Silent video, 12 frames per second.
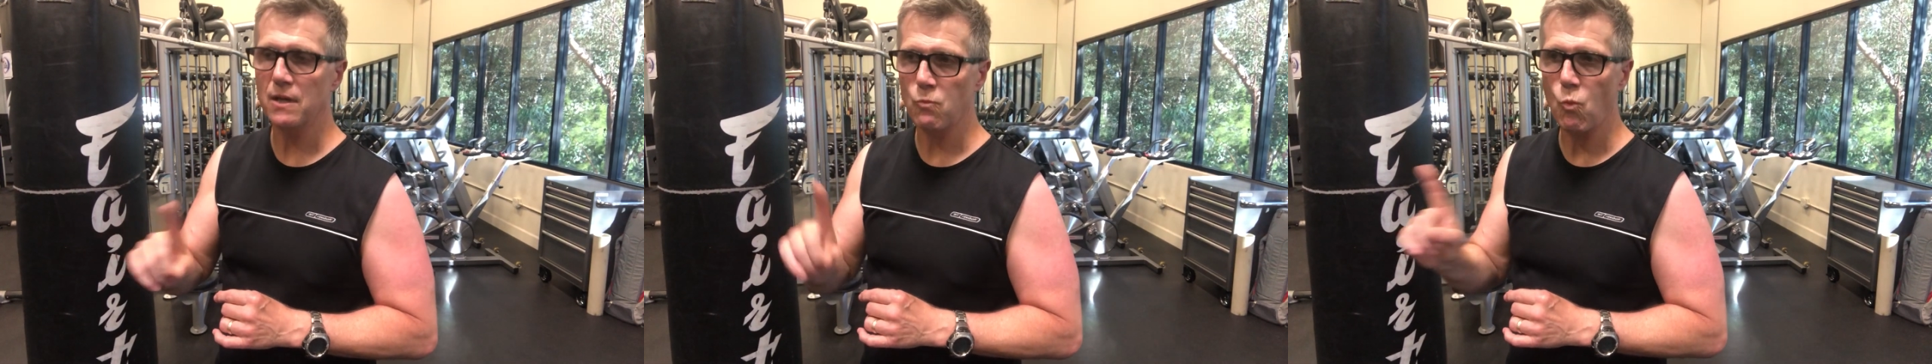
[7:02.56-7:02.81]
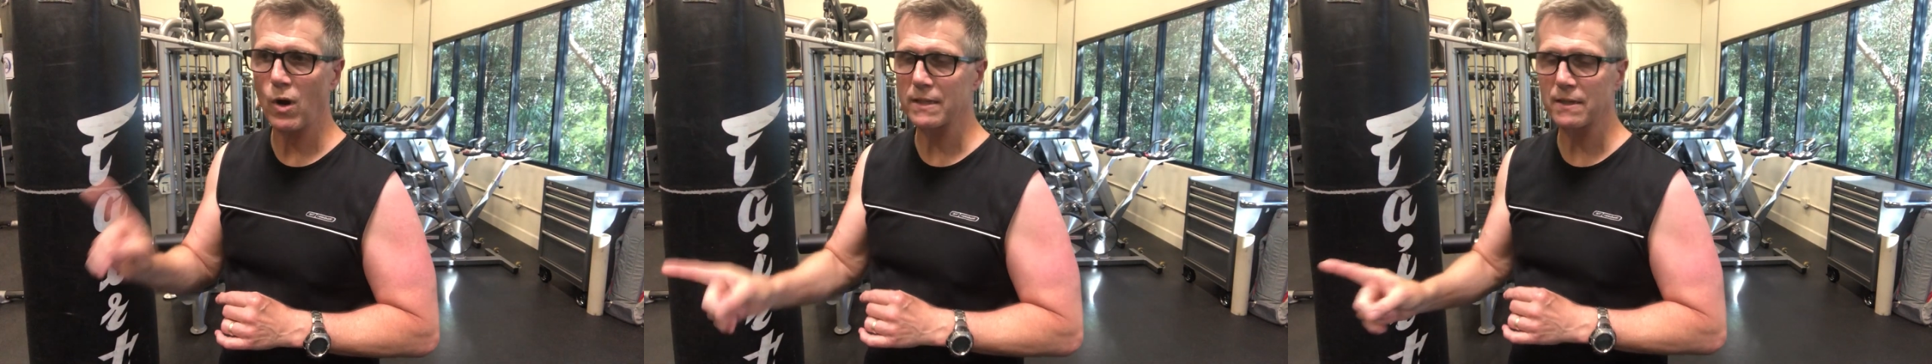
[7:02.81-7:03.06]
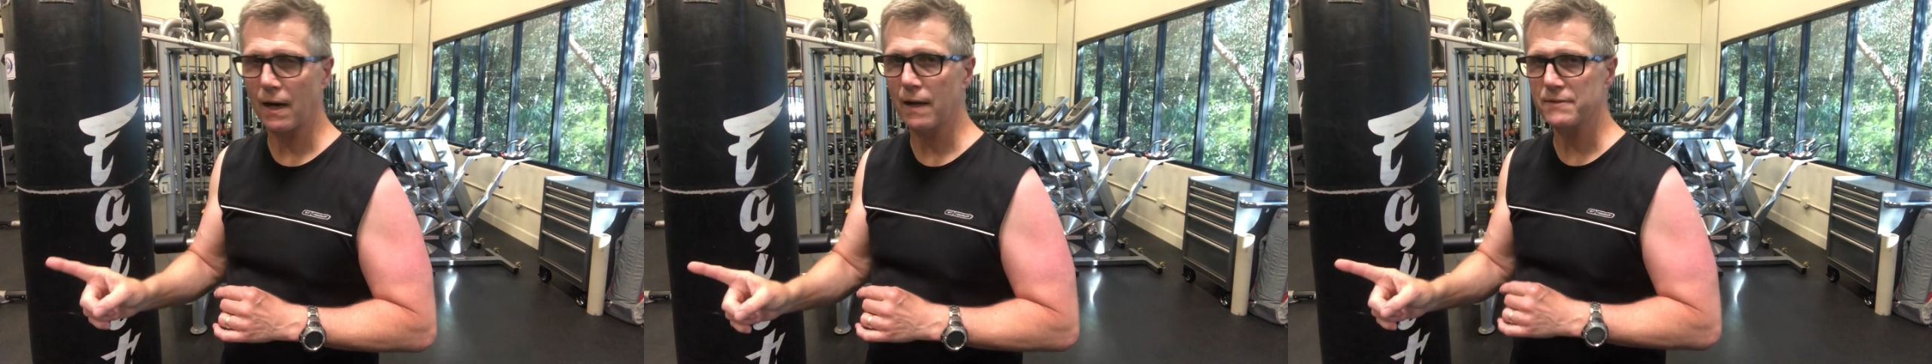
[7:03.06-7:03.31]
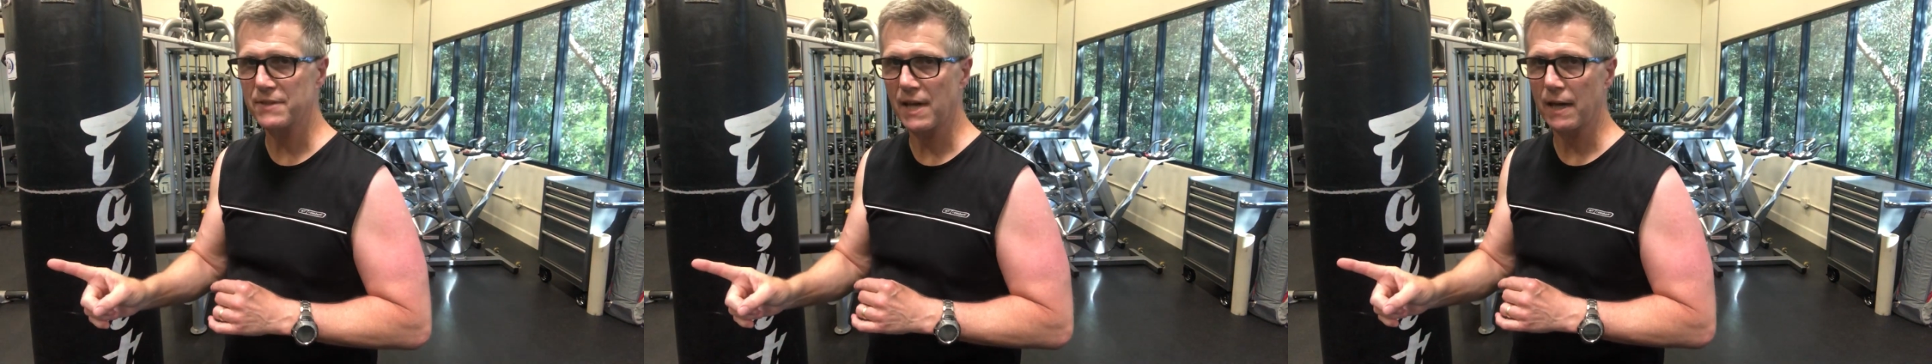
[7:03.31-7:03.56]
in one
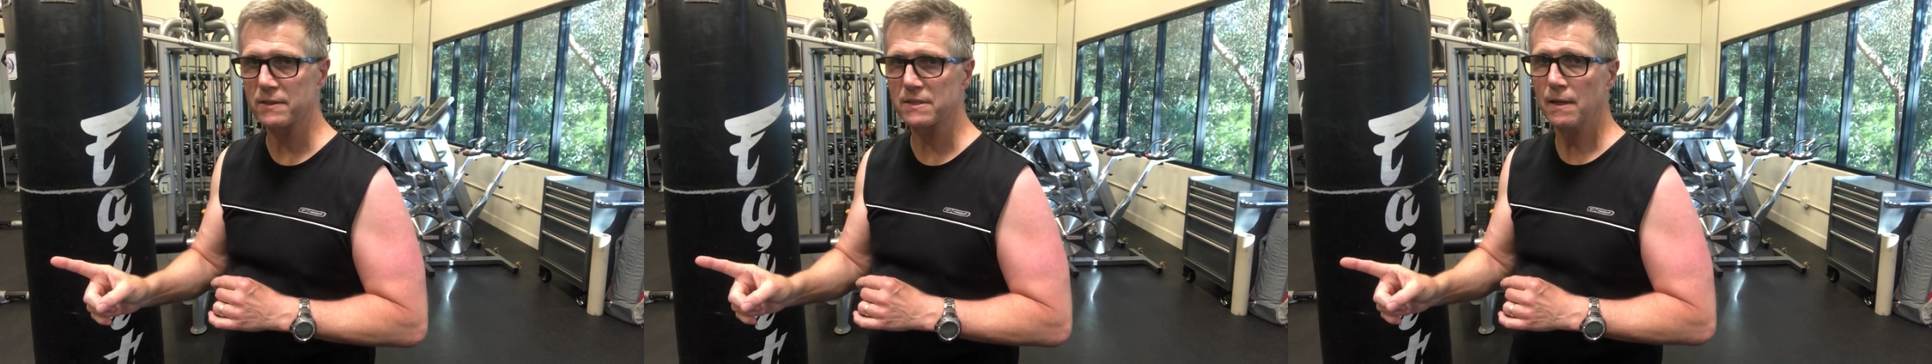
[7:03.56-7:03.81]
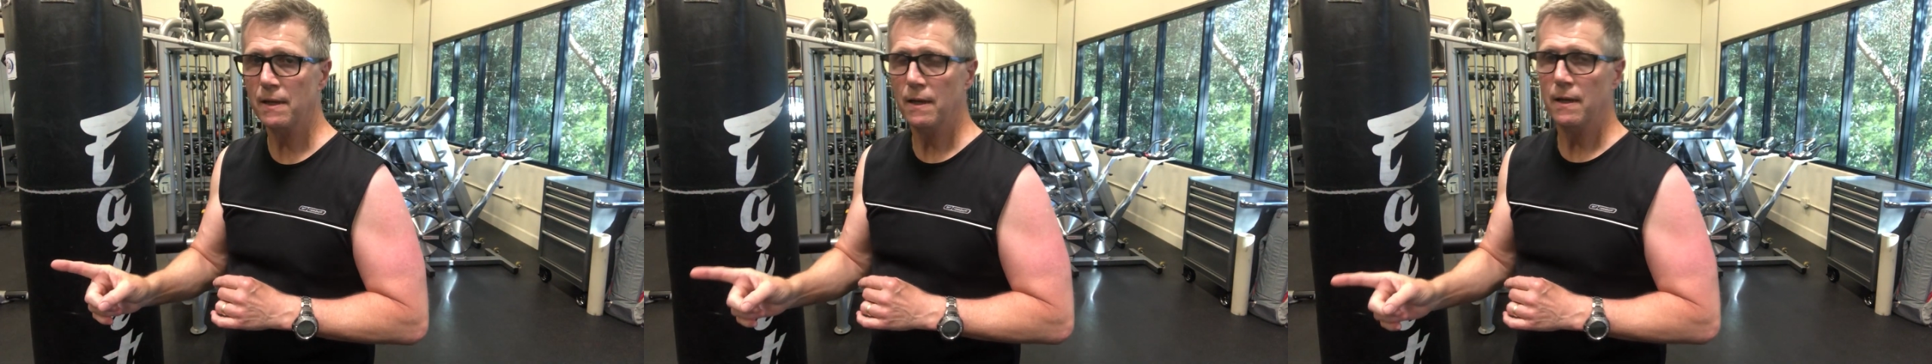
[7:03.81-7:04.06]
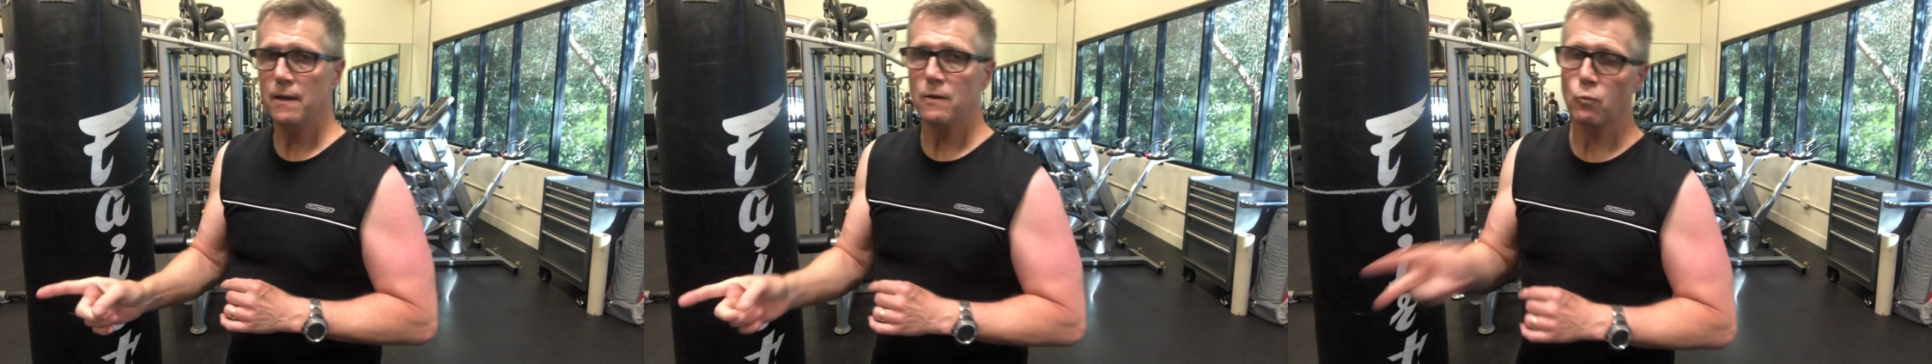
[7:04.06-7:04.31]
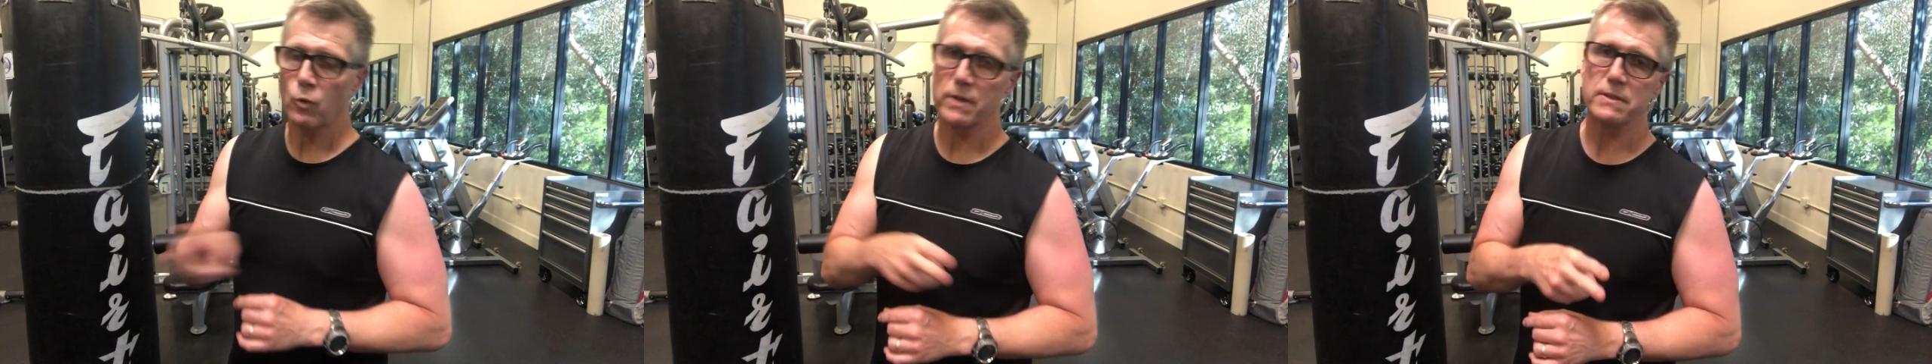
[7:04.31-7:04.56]
context
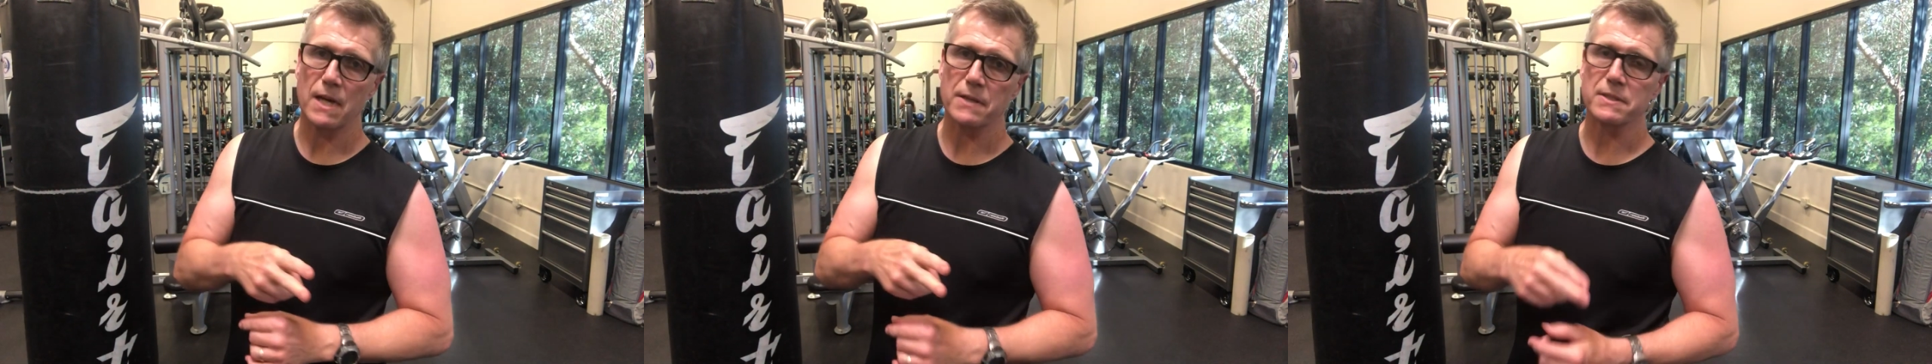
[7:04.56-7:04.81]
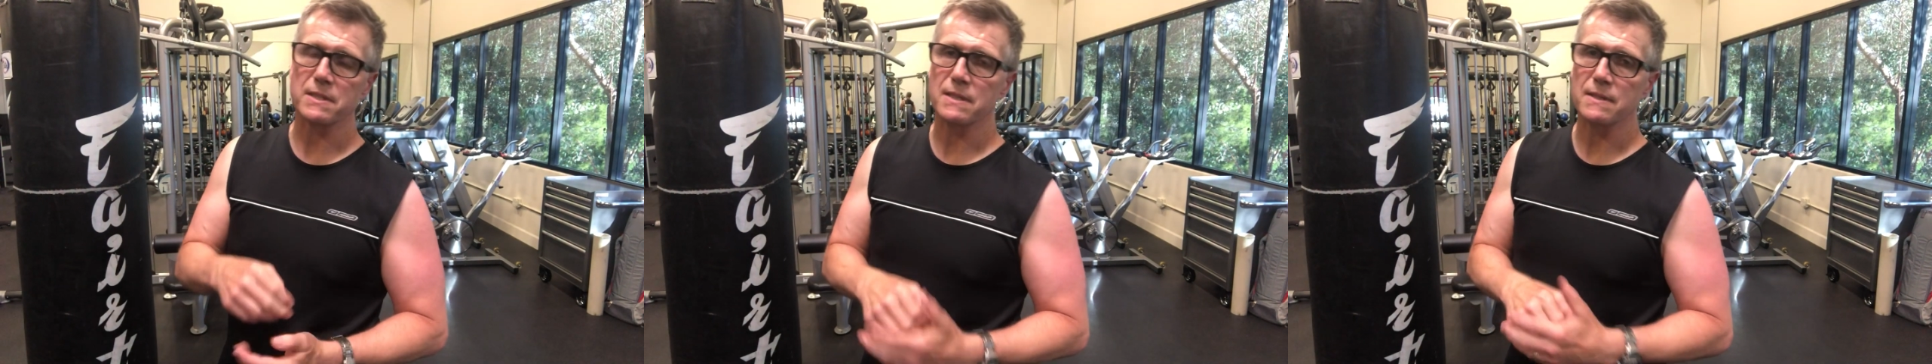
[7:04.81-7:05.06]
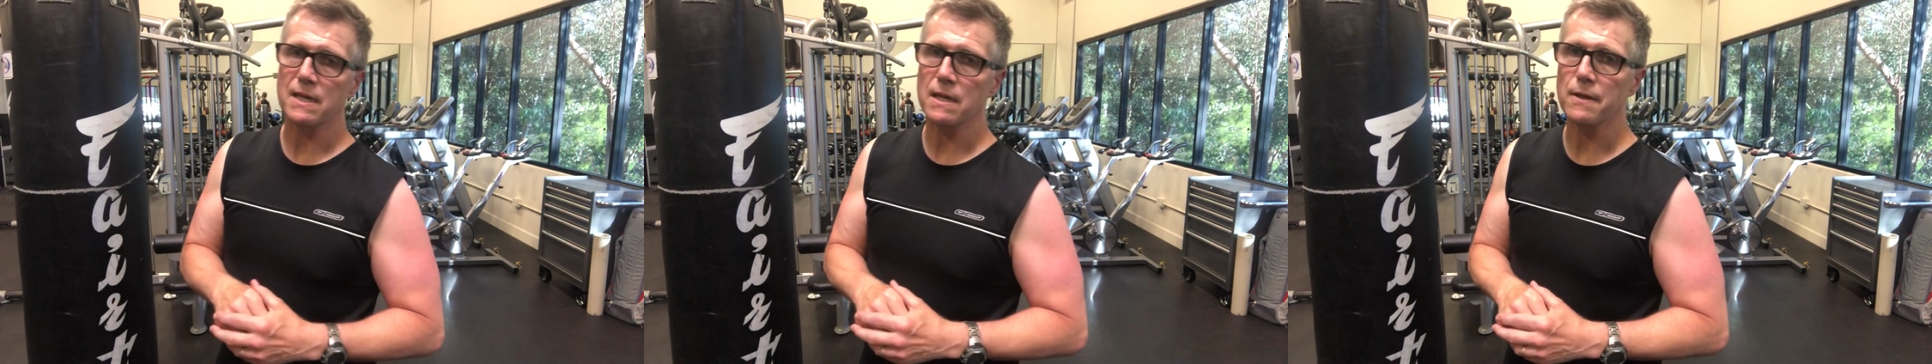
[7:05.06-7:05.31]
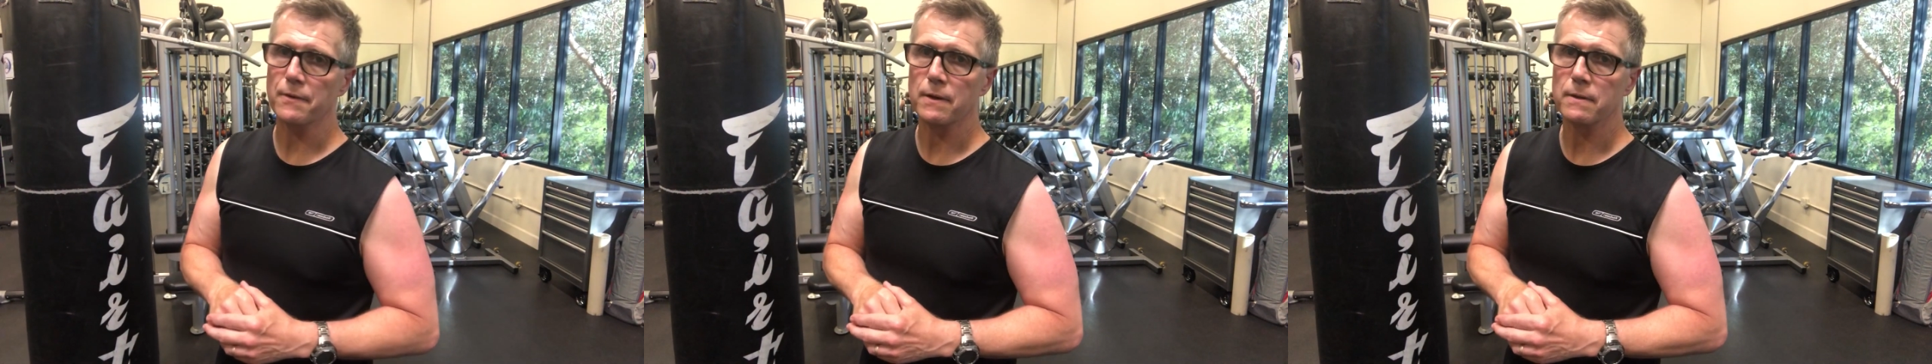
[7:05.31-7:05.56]
where it doesn't in the
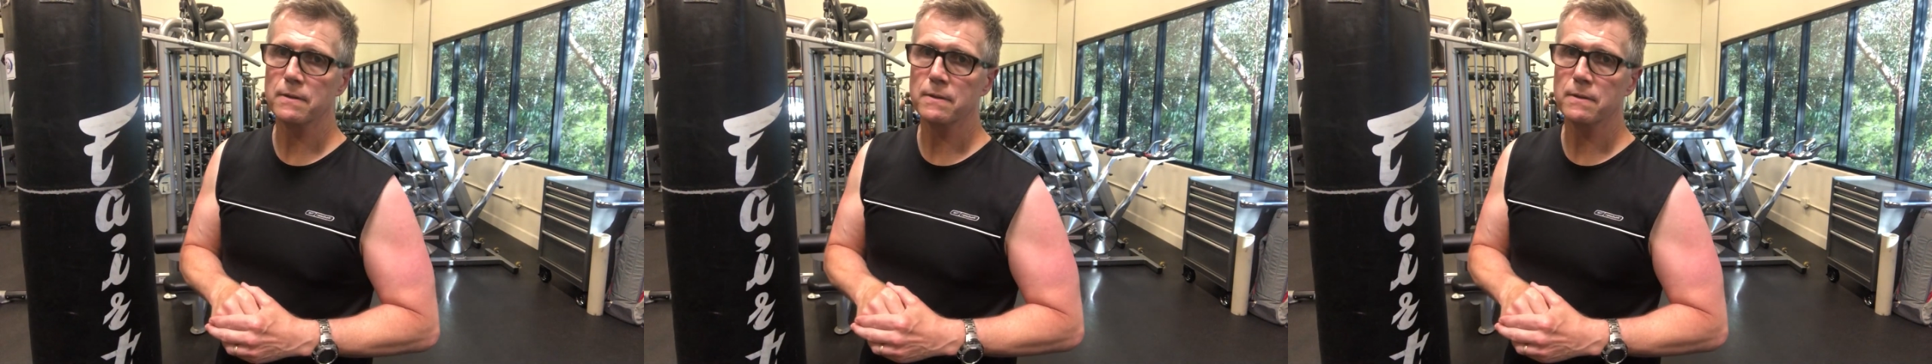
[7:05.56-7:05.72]
other.